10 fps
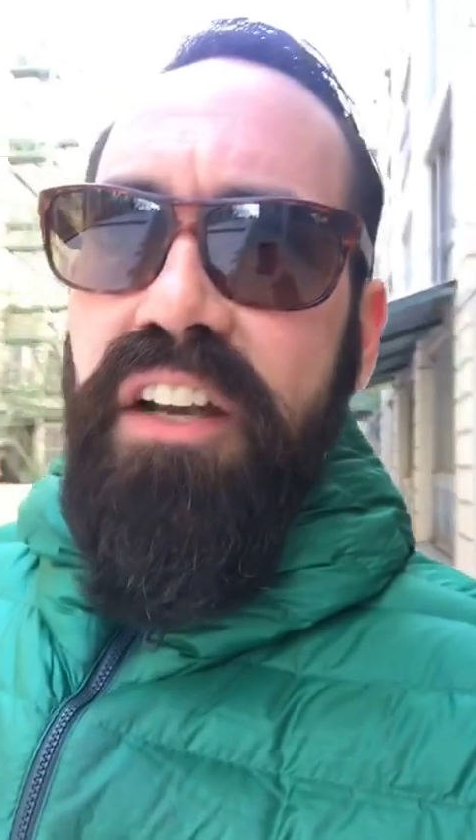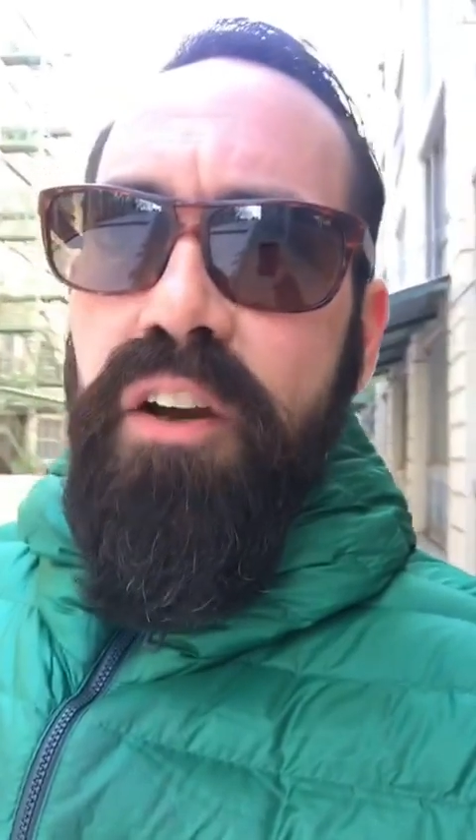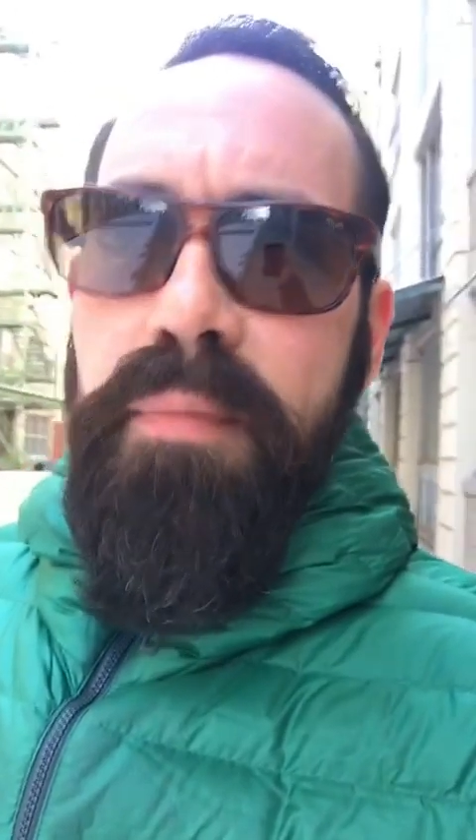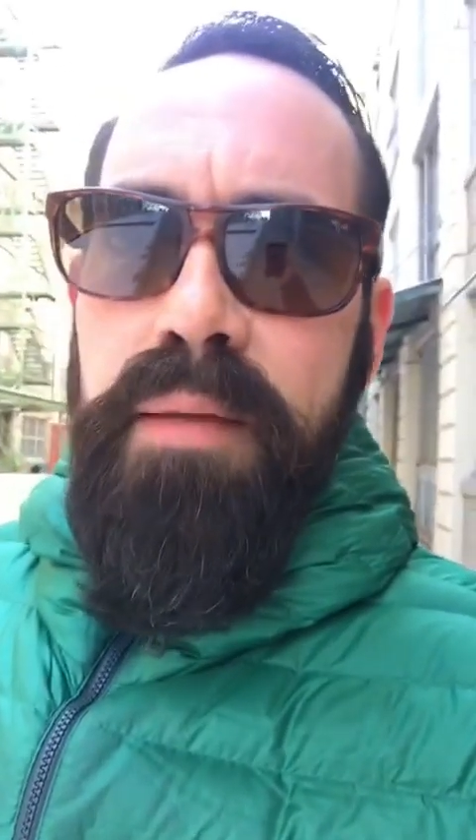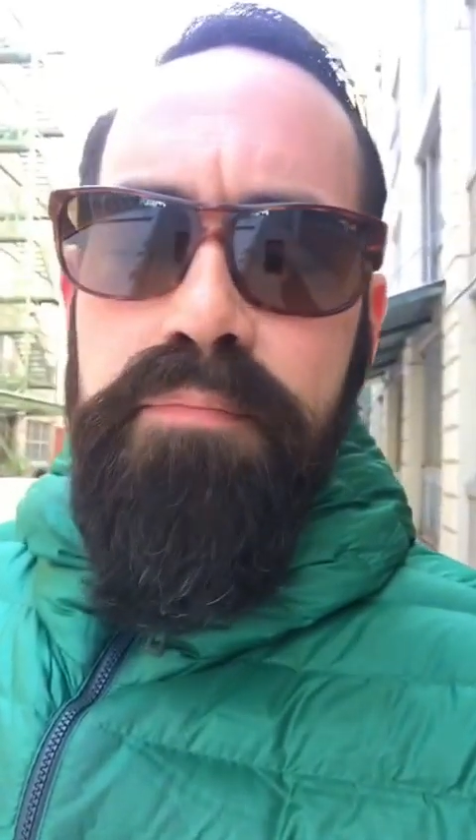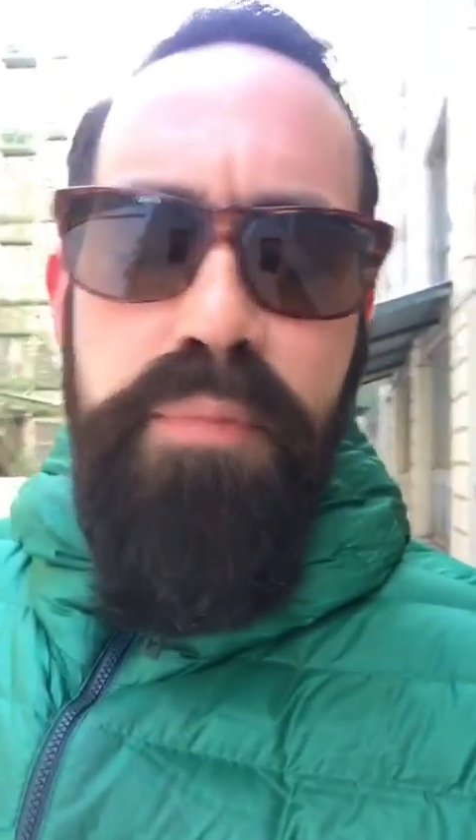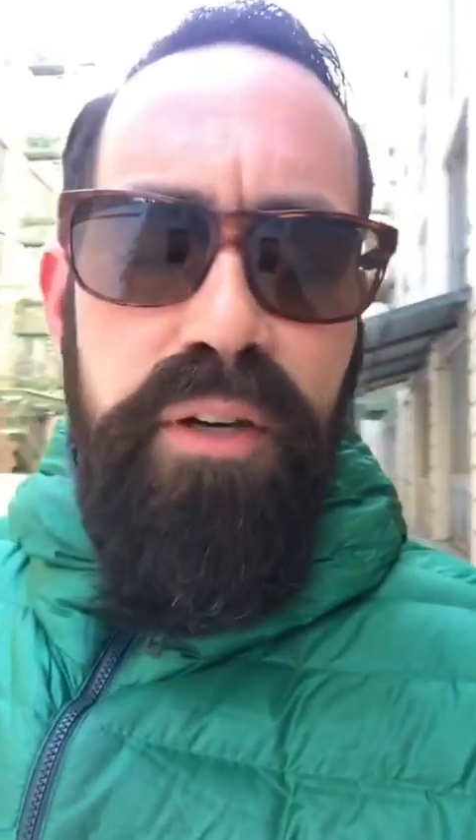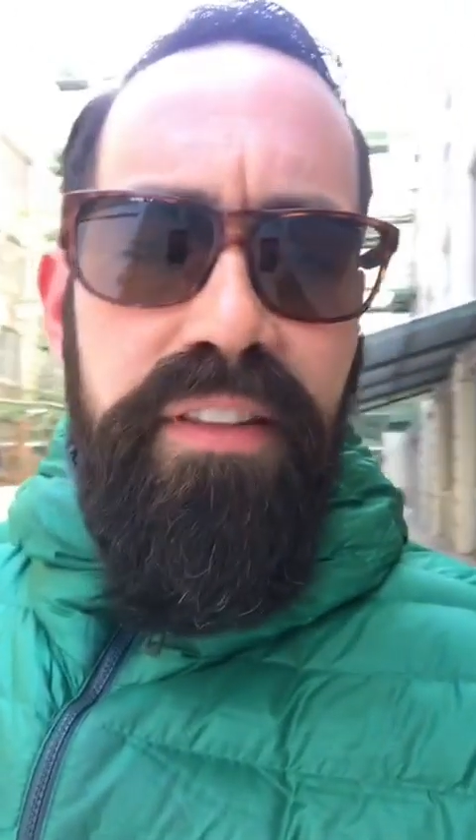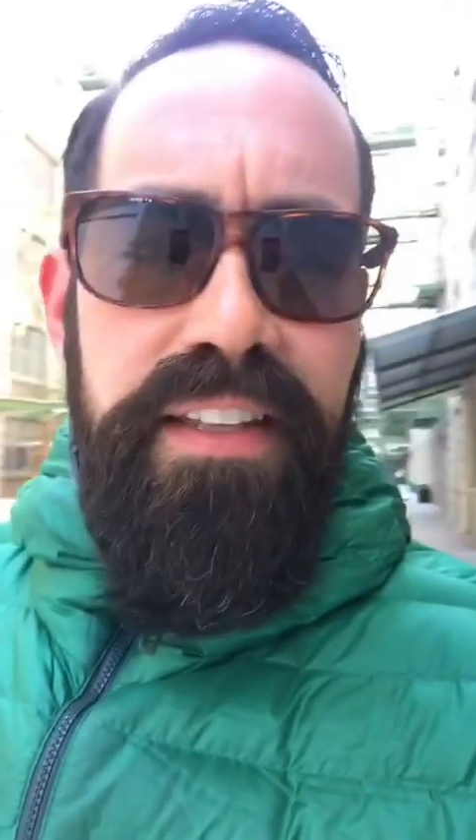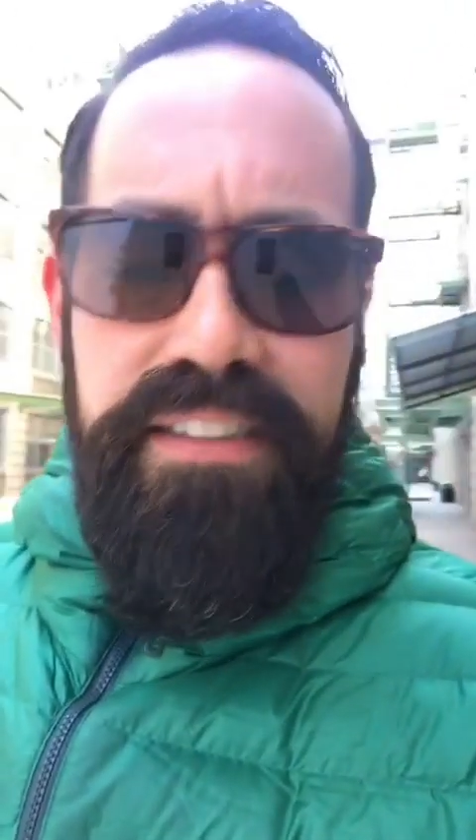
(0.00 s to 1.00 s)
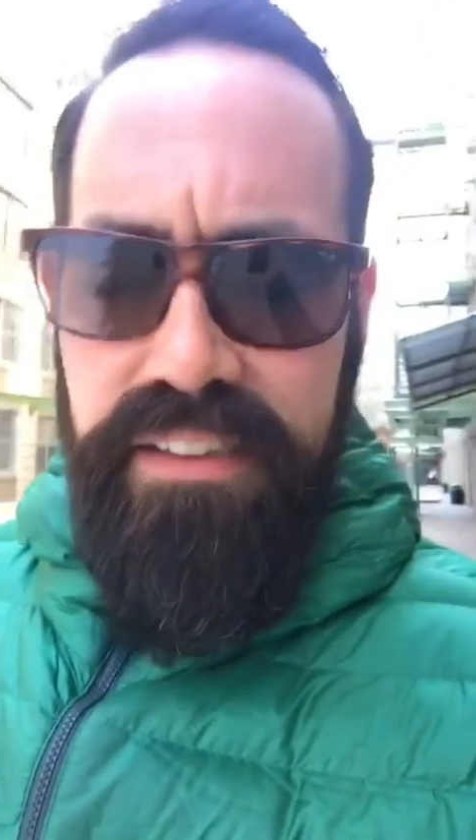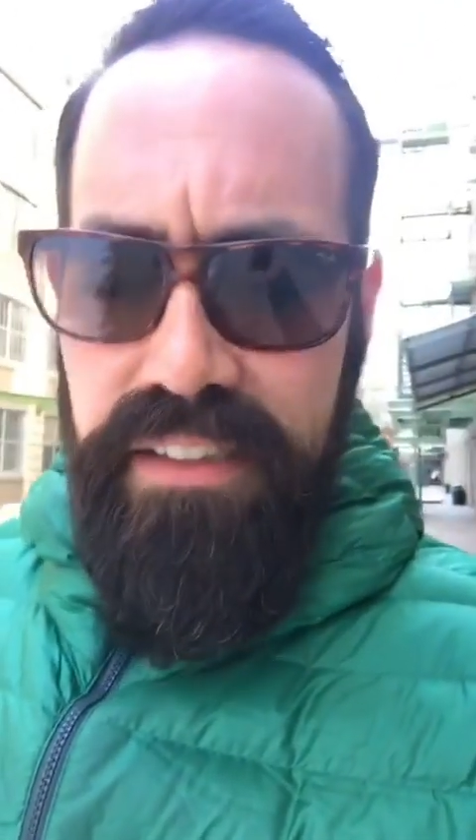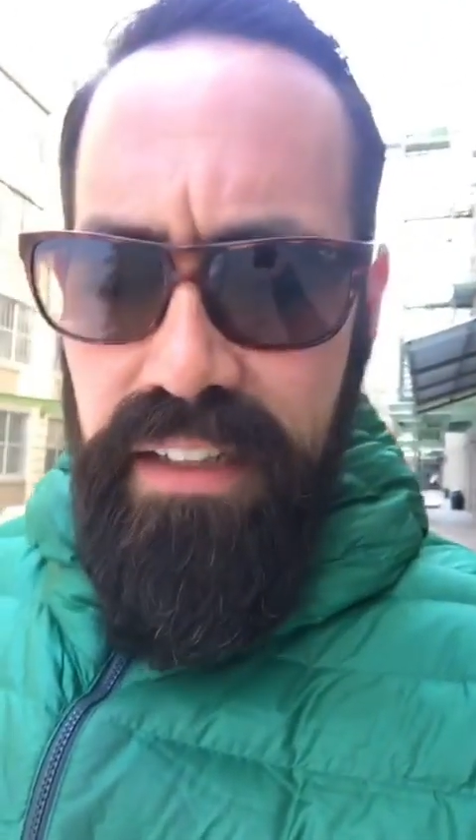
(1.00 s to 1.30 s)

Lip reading: our men build this.